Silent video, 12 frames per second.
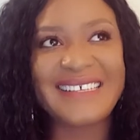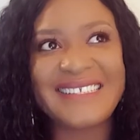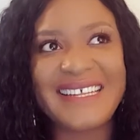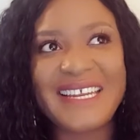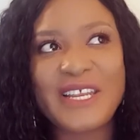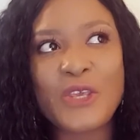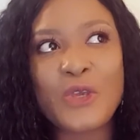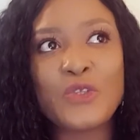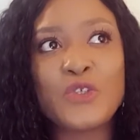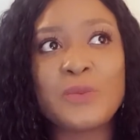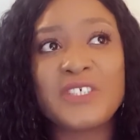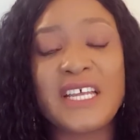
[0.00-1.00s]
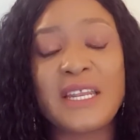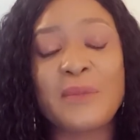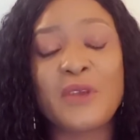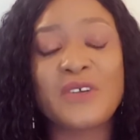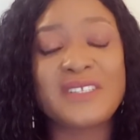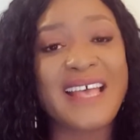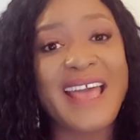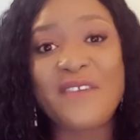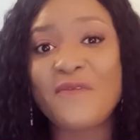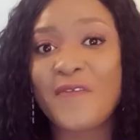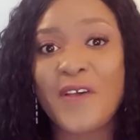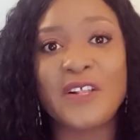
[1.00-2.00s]
I started a YouTube channel because
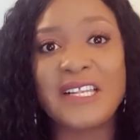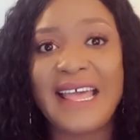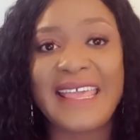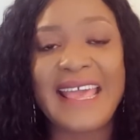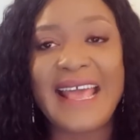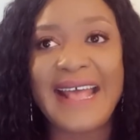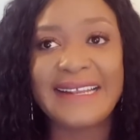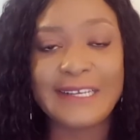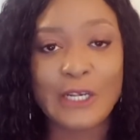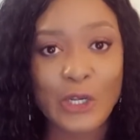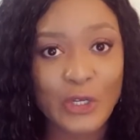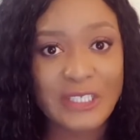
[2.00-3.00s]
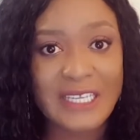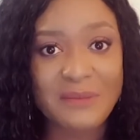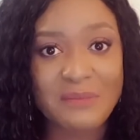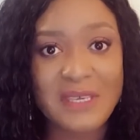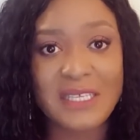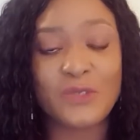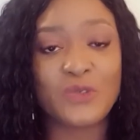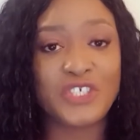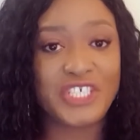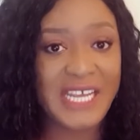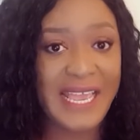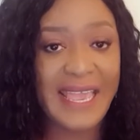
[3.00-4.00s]
I felt like I had a lot in me to
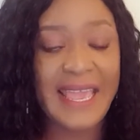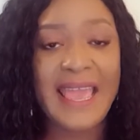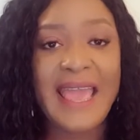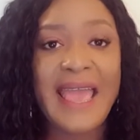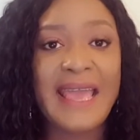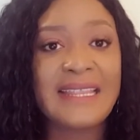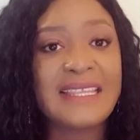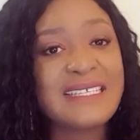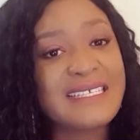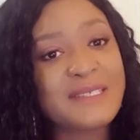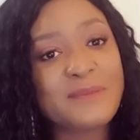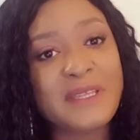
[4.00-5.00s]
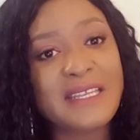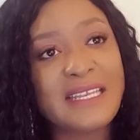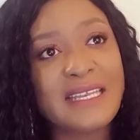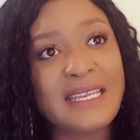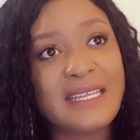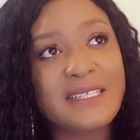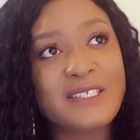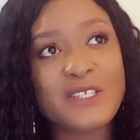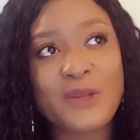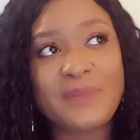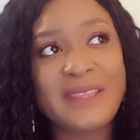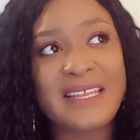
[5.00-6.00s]
share. This has been
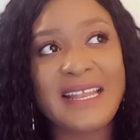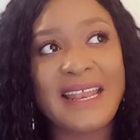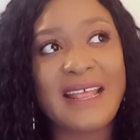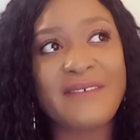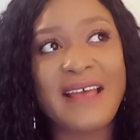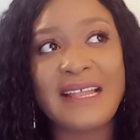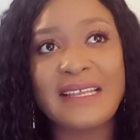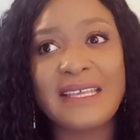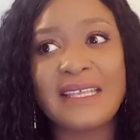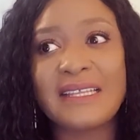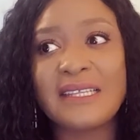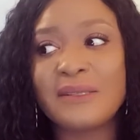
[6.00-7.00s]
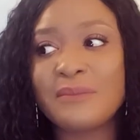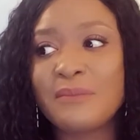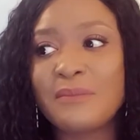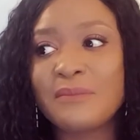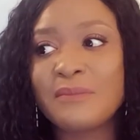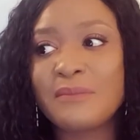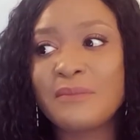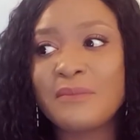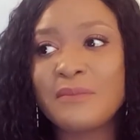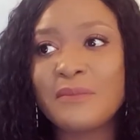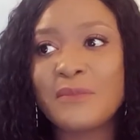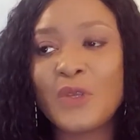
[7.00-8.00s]
something that I've had in,
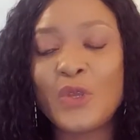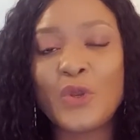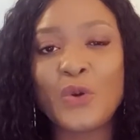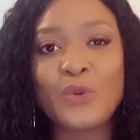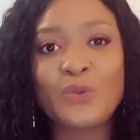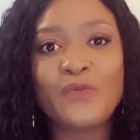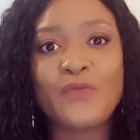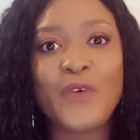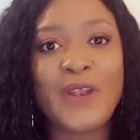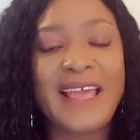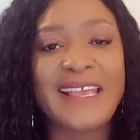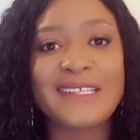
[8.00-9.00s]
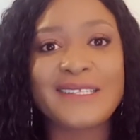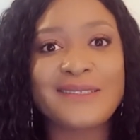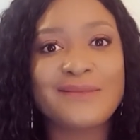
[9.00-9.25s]
you know, for like